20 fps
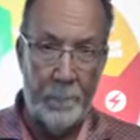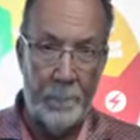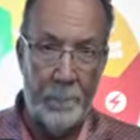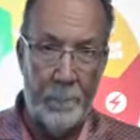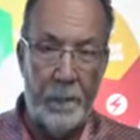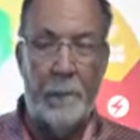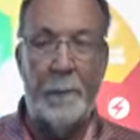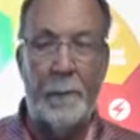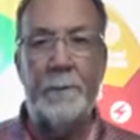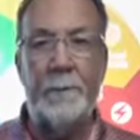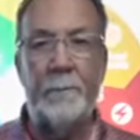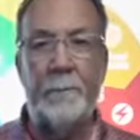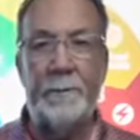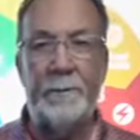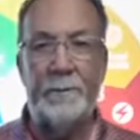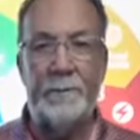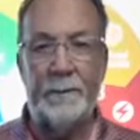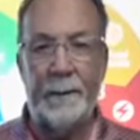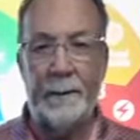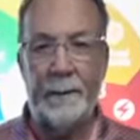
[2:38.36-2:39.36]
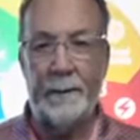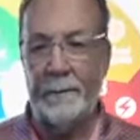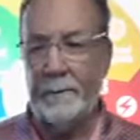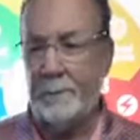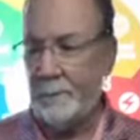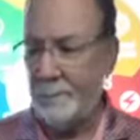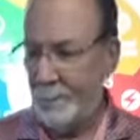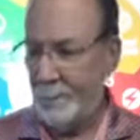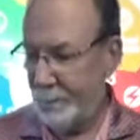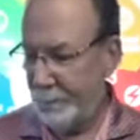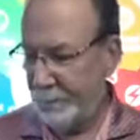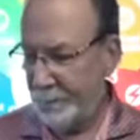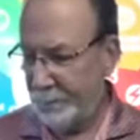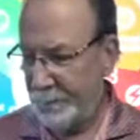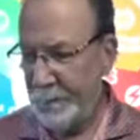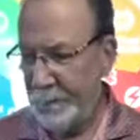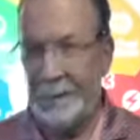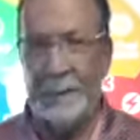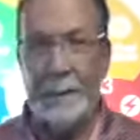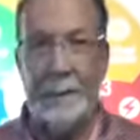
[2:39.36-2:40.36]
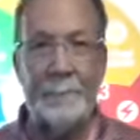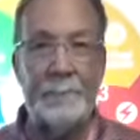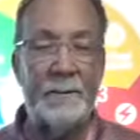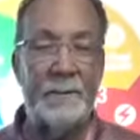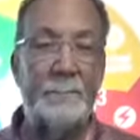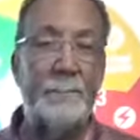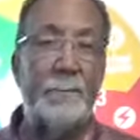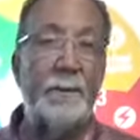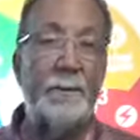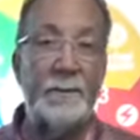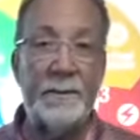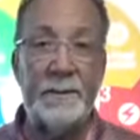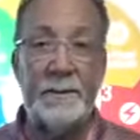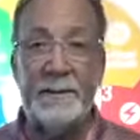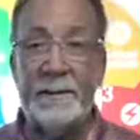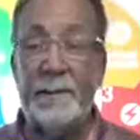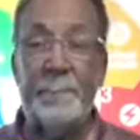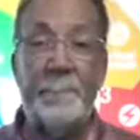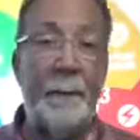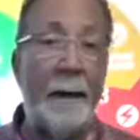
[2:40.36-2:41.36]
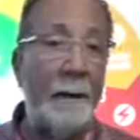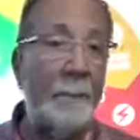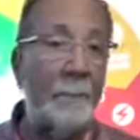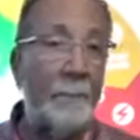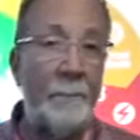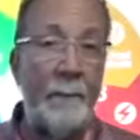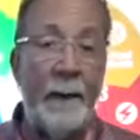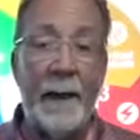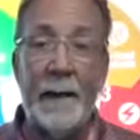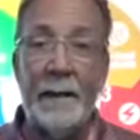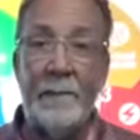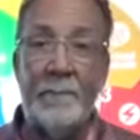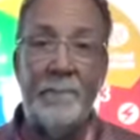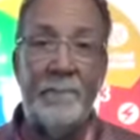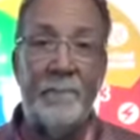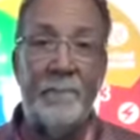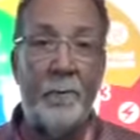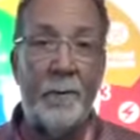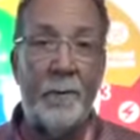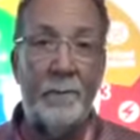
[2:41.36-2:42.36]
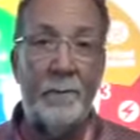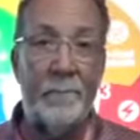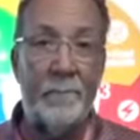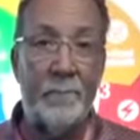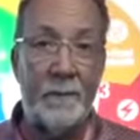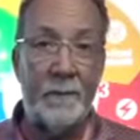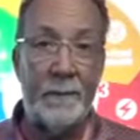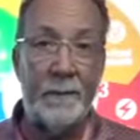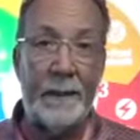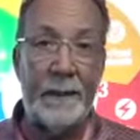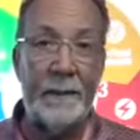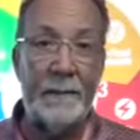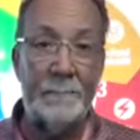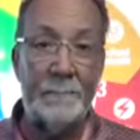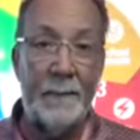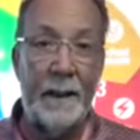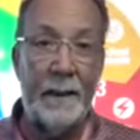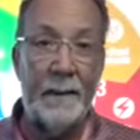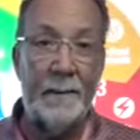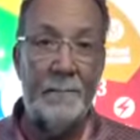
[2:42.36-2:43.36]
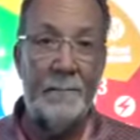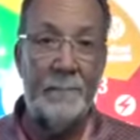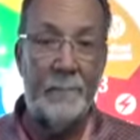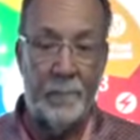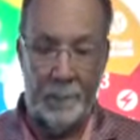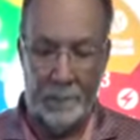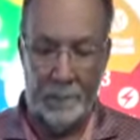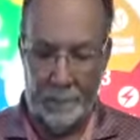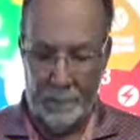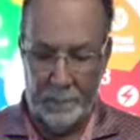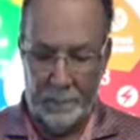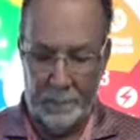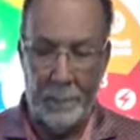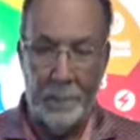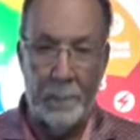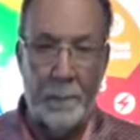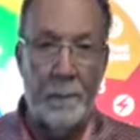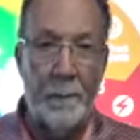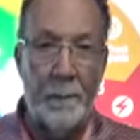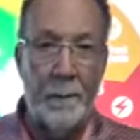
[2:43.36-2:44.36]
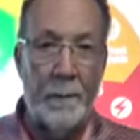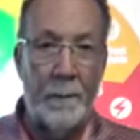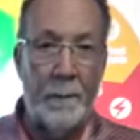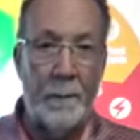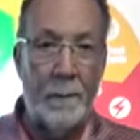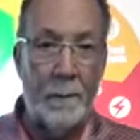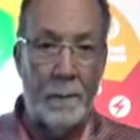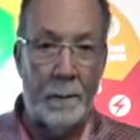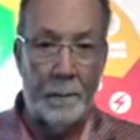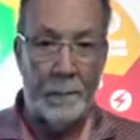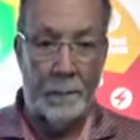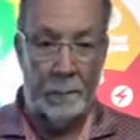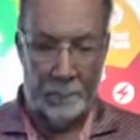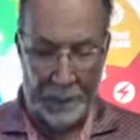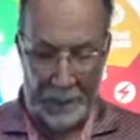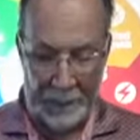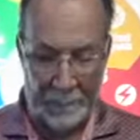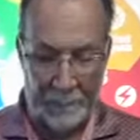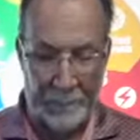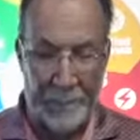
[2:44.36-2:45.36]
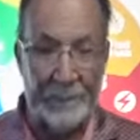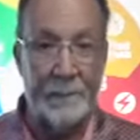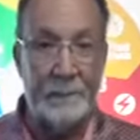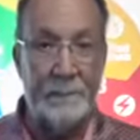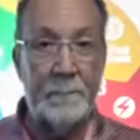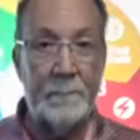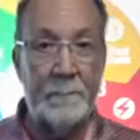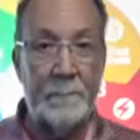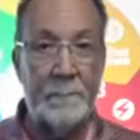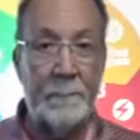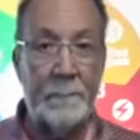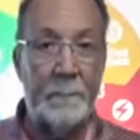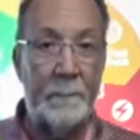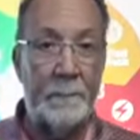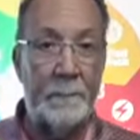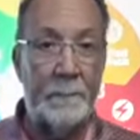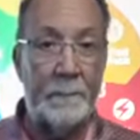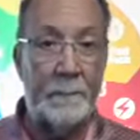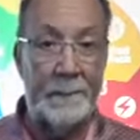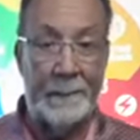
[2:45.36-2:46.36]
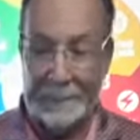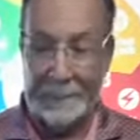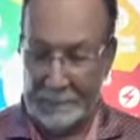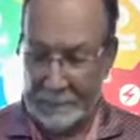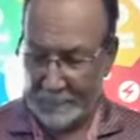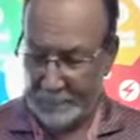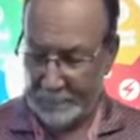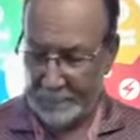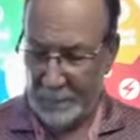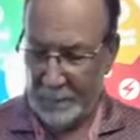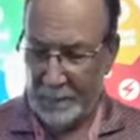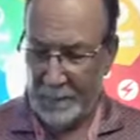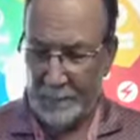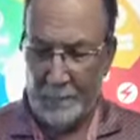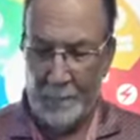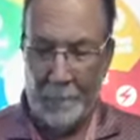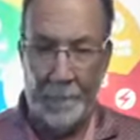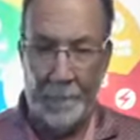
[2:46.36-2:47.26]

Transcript: Oh, I know what you're thinking. You're thinking I'm just pushing paper back and forth or the dice back and forth. Problem is the dice is gone.